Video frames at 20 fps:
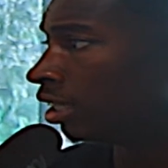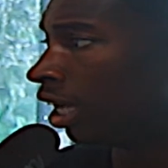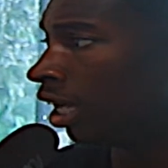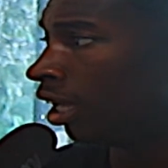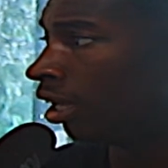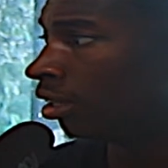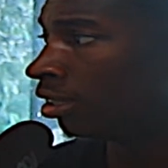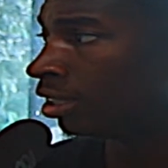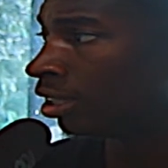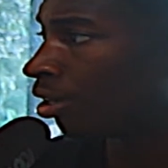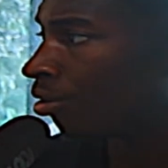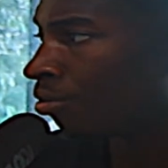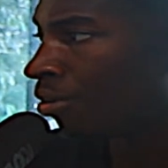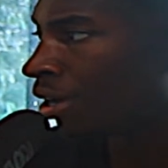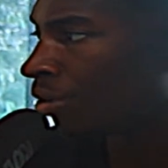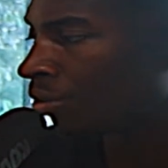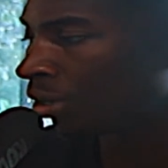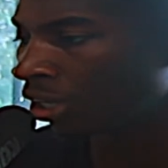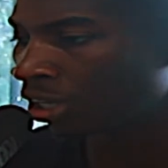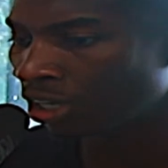Like, I didn't
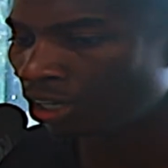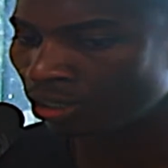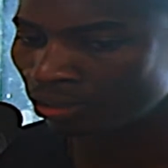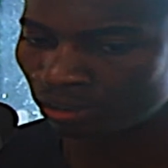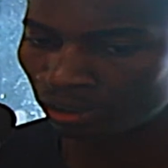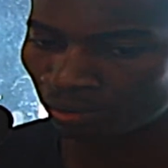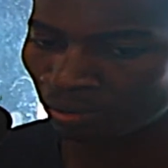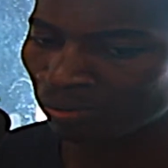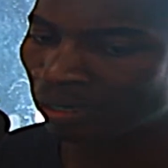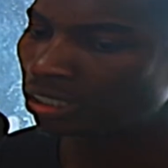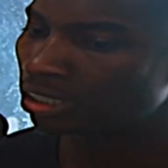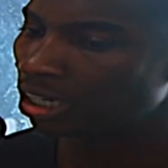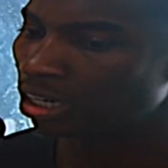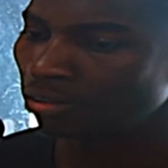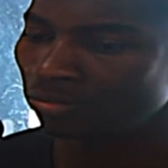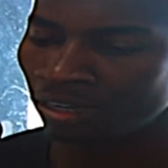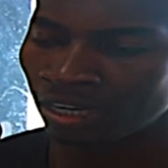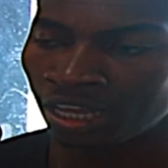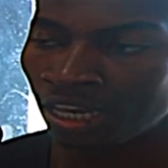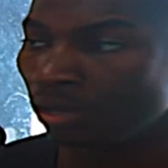really want to go. So we went to the
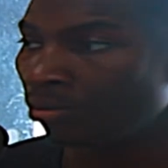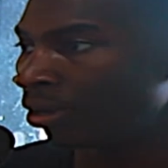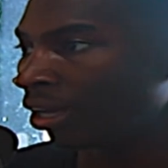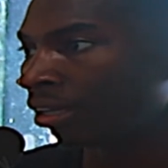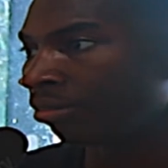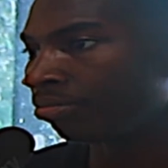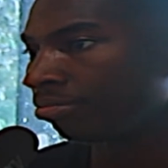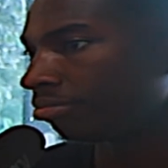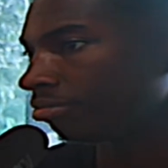event anyway.